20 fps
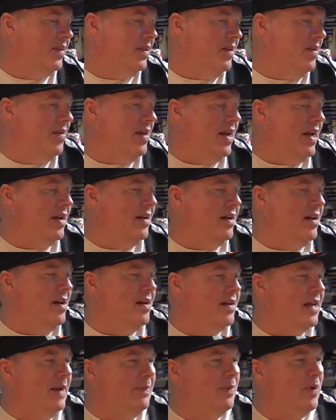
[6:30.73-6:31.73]
Okay, a
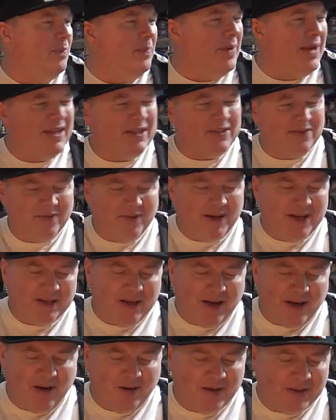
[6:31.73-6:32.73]
couple of PS3
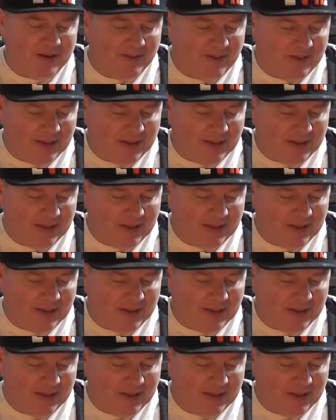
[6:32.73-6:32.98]
titles, nothing